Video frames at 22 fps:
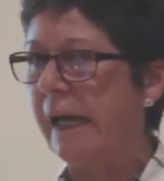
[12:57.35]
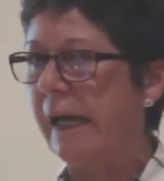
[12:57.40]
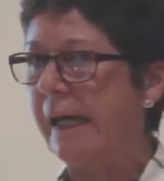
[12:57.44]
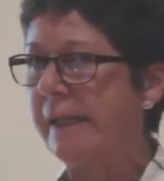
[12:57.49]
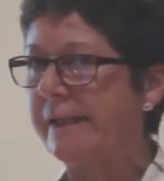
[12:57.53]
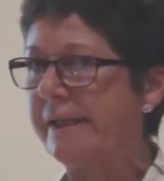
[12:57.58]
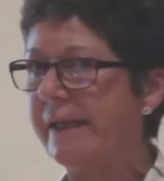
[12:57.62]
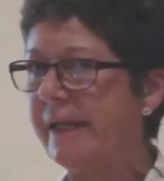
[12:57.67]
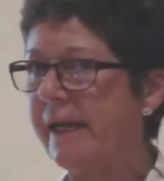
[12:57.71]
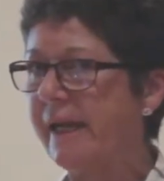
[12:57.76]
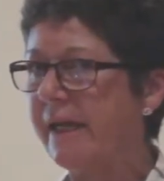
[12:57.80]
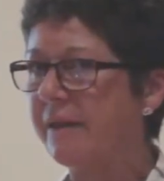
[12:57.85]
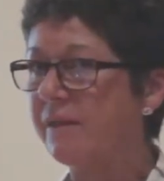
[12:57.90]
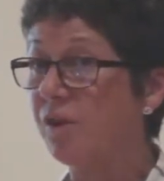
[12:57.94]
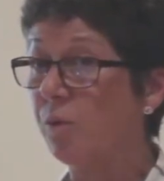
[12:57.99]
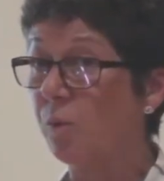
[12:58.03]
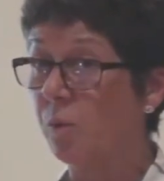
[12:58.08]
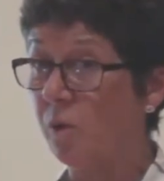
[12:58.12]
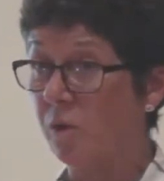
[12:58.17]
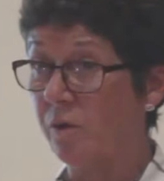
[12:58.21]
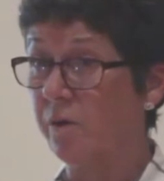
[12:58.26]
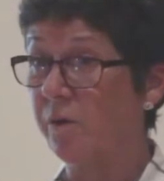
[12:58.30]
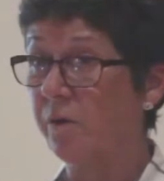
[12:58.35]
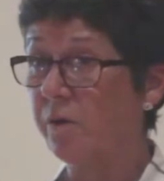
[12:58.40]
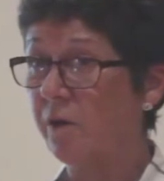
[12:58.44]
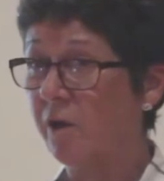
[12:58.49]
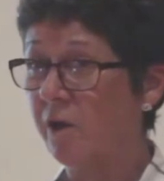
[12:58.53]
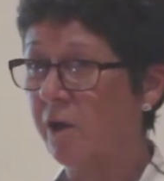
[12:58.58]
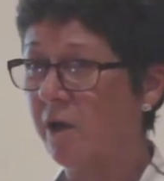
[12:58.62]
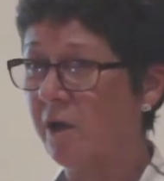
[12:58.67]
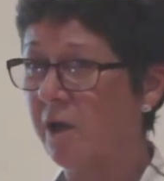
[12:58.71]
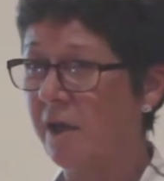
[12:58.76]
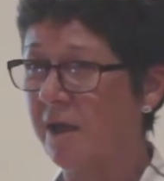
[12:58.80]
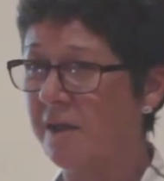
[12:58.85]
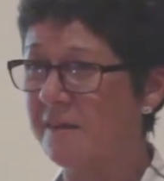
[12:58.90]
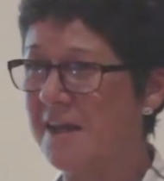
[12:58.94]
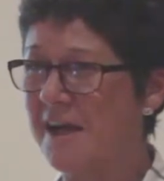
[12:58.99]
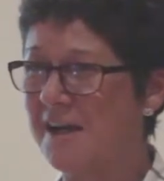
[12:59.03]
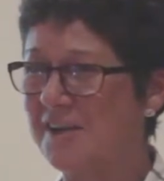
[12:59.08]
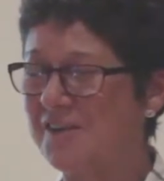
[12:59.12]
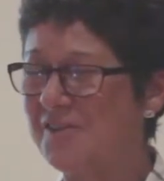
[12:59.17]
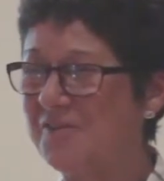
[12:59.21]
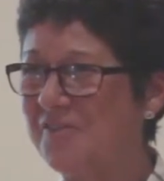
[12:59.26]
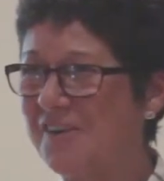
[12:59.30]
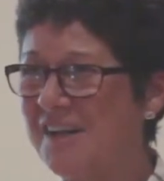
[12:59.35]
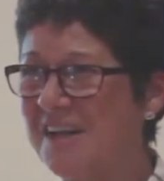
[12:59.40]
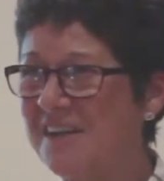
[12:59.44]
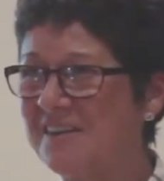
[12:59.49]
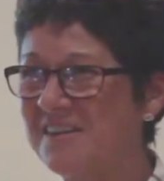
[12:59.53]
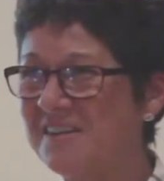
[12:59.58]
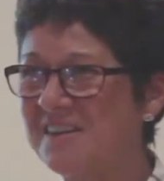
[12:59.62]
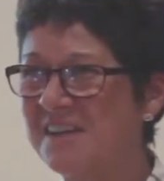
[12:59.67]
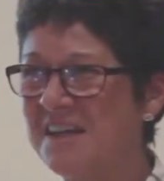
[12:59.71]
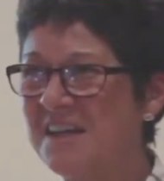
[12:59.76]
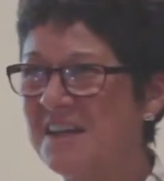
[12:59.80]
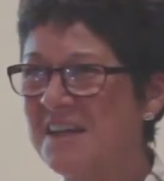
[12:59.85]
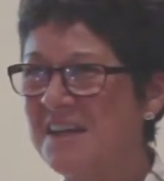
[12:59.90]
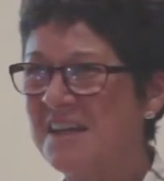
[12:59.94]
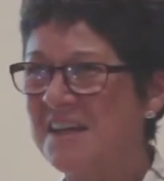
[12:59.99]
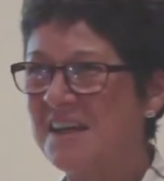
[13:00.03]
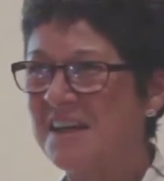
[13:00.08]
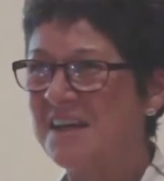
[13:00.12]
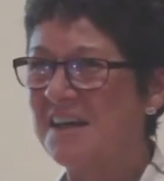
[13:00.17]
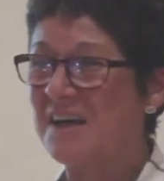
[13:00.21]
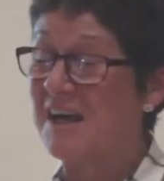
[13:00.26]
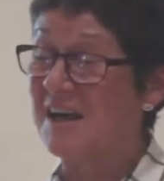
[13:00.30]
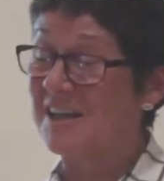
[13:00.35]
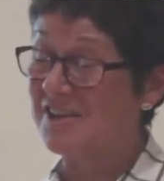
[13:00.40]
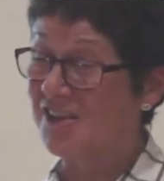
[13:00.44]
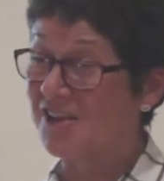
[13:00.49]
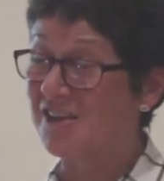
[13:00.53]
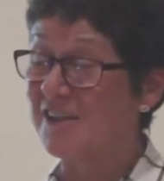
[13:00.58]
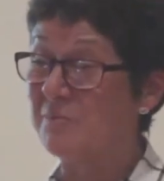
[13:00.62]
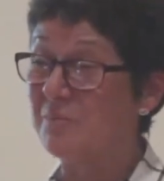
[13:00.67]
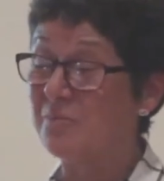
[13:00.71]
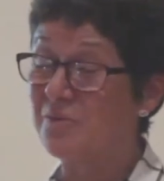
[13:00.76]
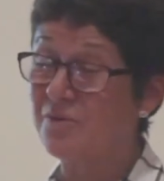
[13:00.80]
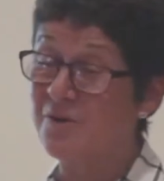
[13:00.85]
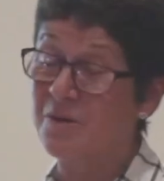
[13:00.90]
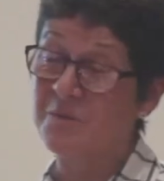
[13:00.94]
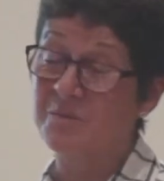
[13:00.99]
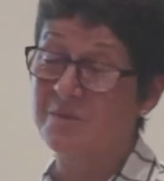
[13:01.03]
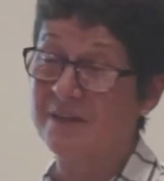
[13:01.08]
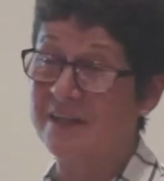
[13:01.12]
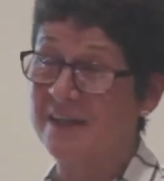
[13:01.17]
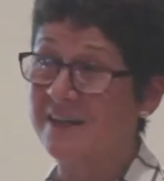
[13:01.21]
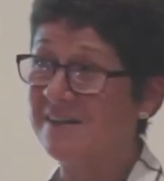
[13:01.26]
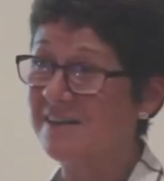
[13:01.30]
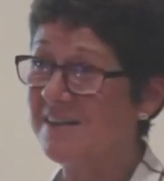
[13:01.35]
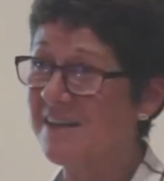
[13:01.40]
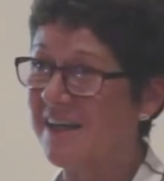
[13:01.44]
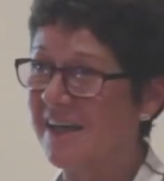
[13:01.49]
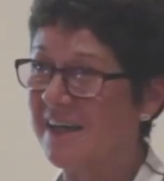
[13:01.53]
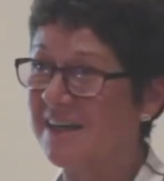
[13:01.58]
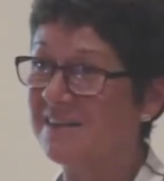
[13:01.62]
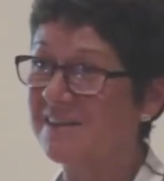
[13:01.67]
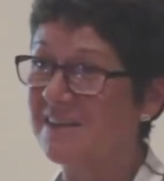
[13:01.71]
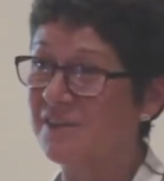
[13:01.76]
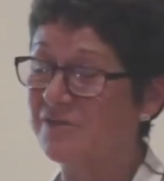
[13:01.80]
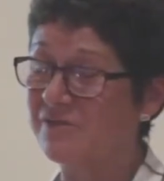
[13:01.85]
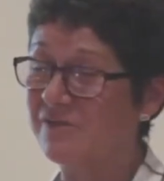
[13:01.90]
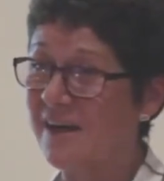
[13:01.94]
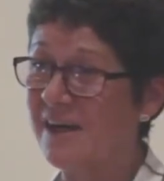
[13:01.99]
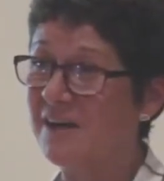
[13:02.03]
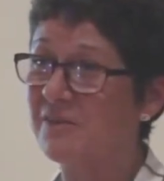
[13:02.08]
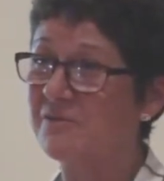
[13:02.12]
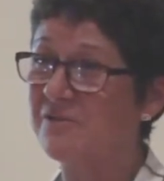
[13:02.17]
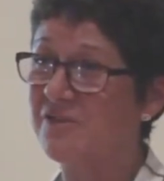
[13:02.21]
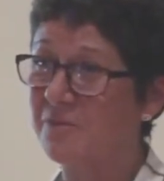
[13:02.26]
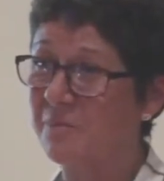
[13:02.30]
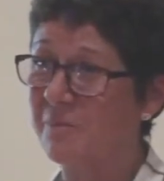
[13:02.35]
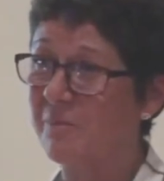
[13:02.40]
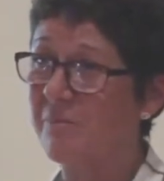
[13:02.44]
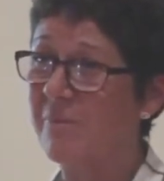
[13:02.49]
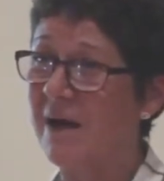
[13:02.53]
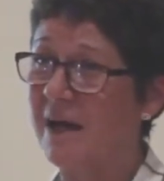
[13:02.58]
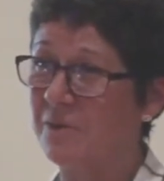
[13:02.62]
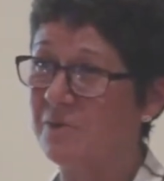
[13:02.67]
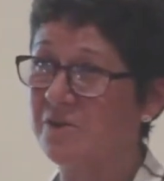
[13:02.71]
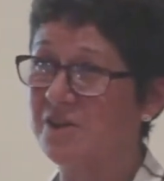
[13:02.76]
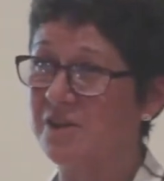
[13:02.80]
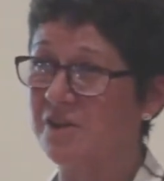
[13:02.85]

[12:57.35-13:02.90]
And yet the work in that field actually probably entails around about